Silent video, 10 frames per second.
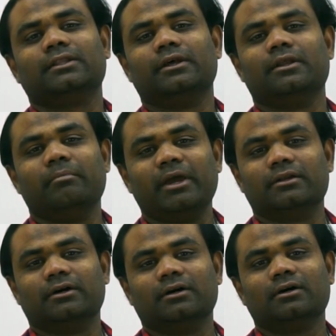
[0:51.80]
the
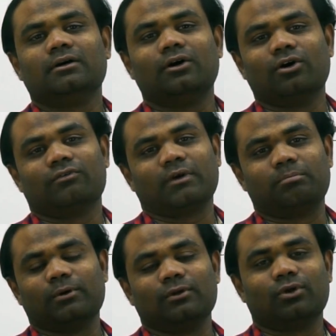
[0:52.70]
remainder of a
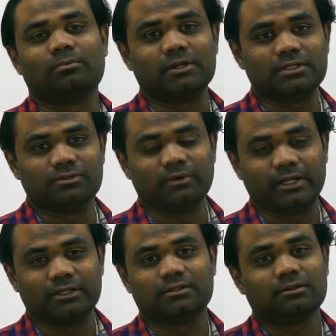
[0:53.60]
polynomial
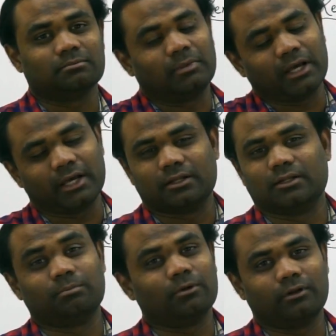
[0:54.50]
divided by
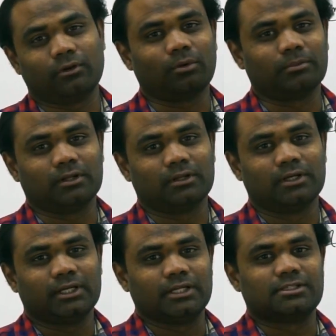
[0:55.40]
another polynomial.
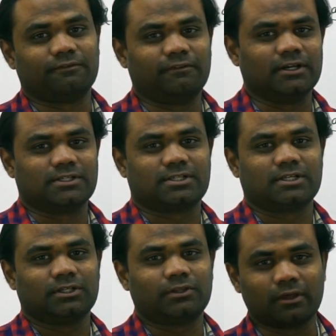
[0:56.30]
It's the first
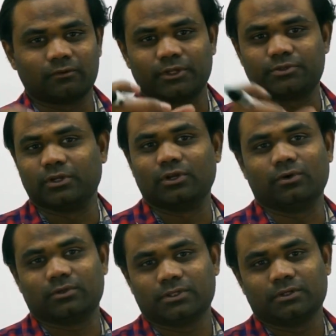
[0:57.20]
thing which we
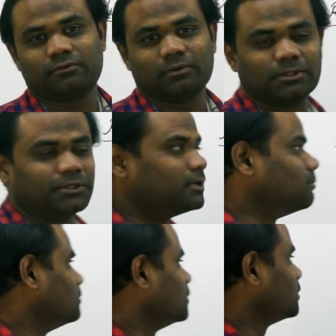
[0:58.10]
note from the
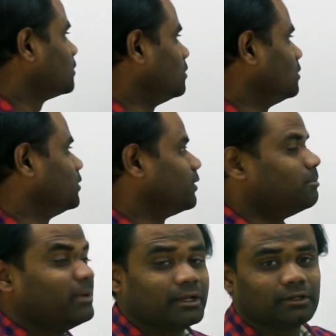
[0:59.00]
theorem called the
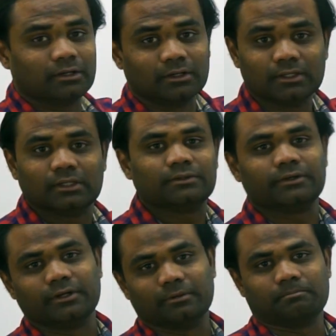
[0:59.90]
Remainder
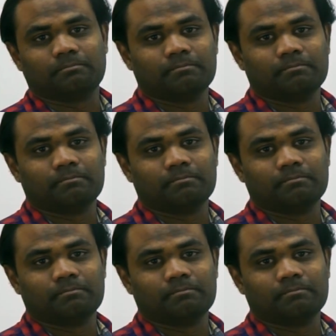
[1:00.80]
Theorem.